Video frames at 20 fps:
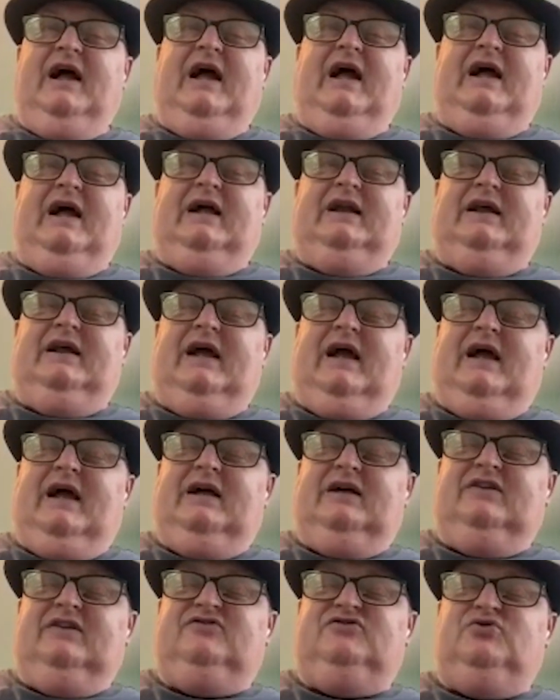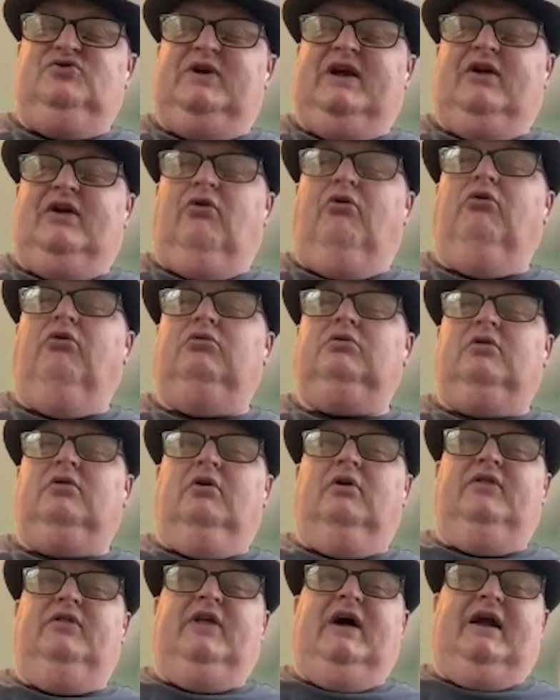And as you get
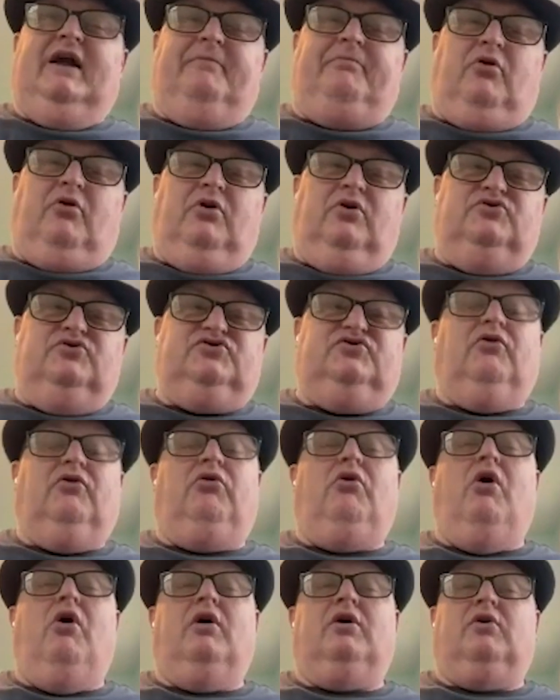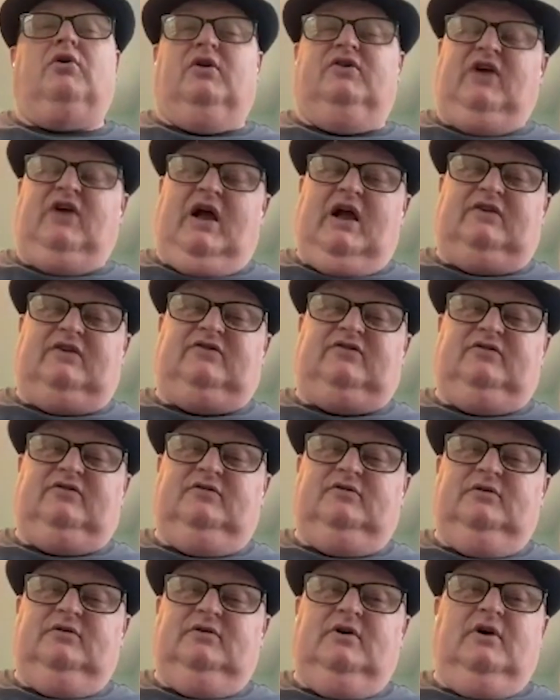older in that approach, the longer it
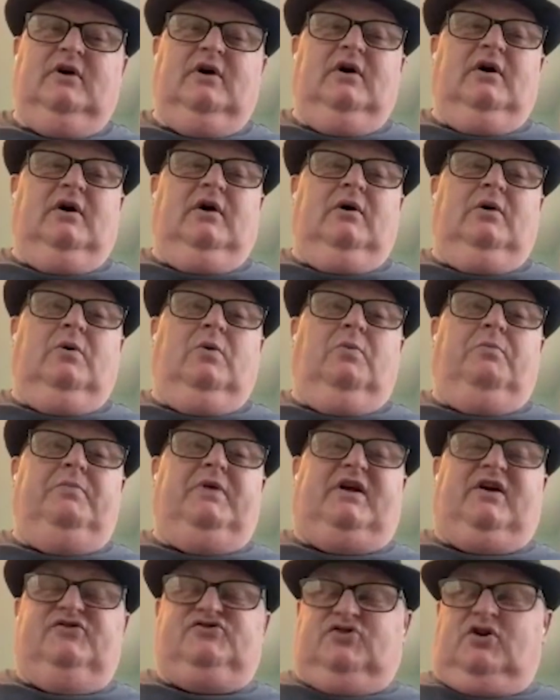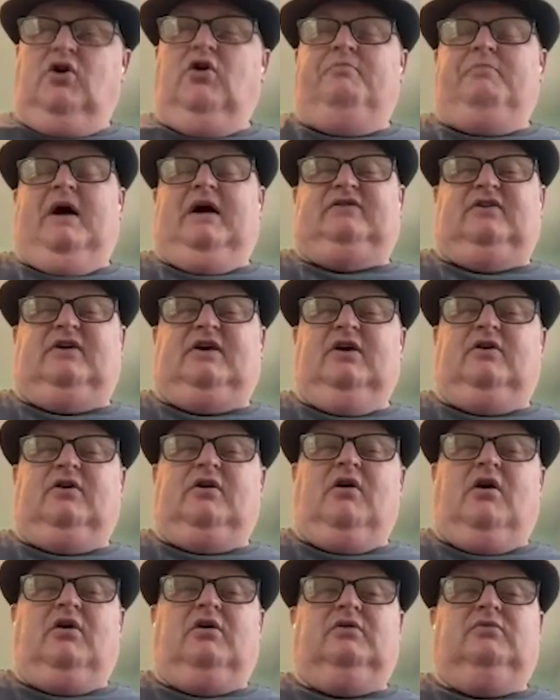takes, because you're going back to
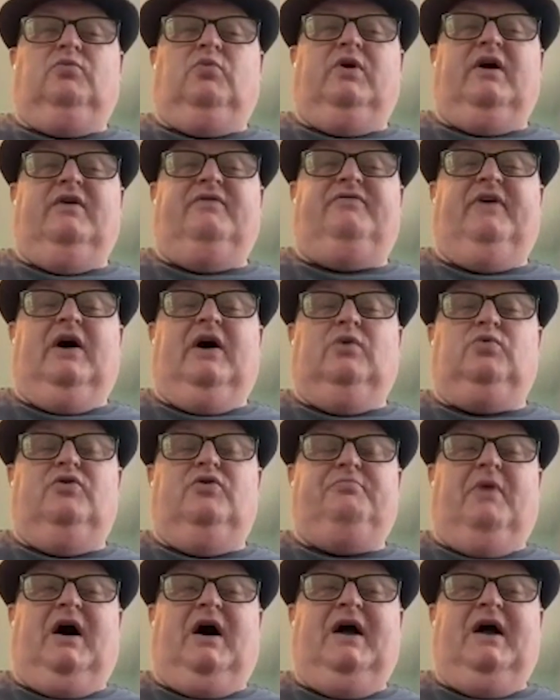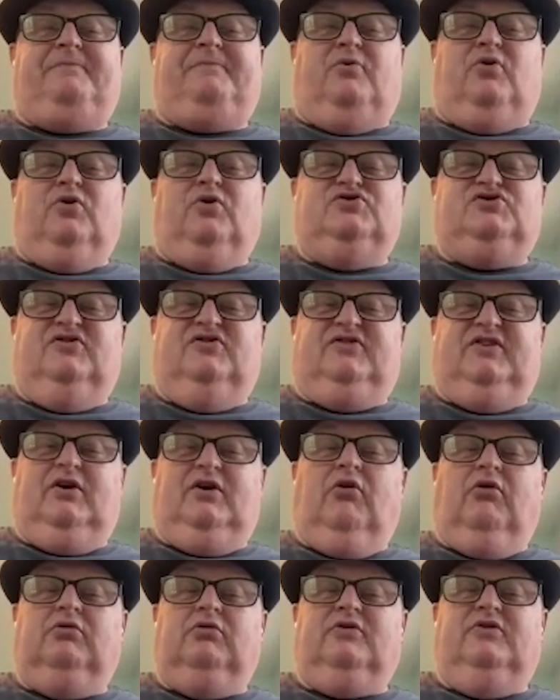kindergarten. What I found with my approach is
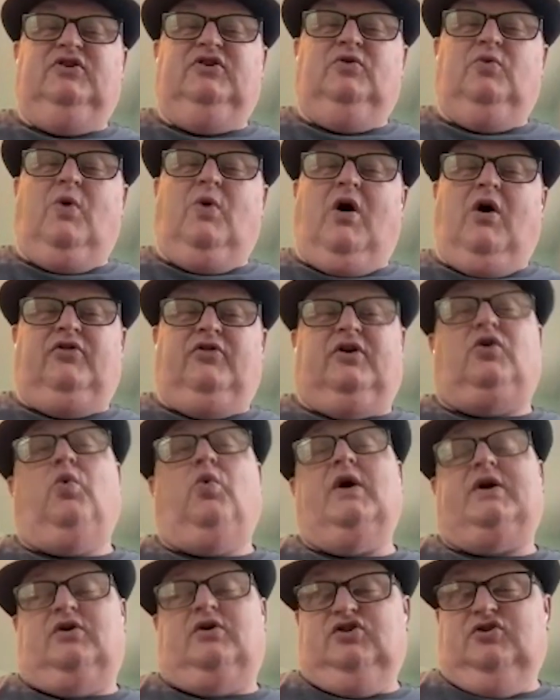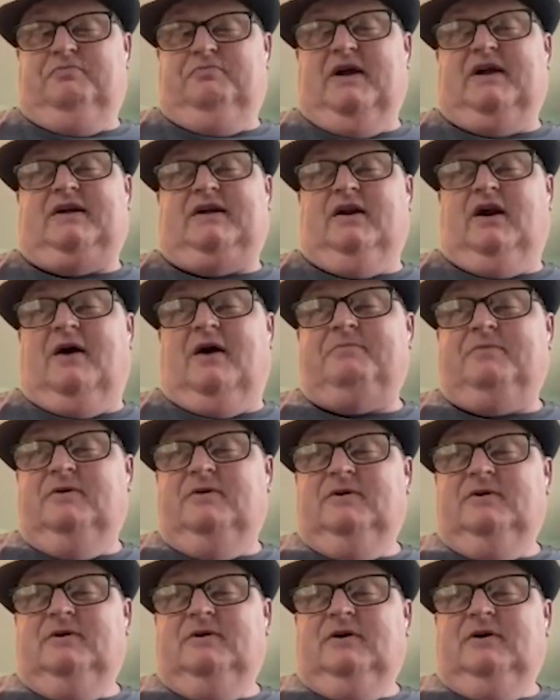the older you are, the quicker you pick it up.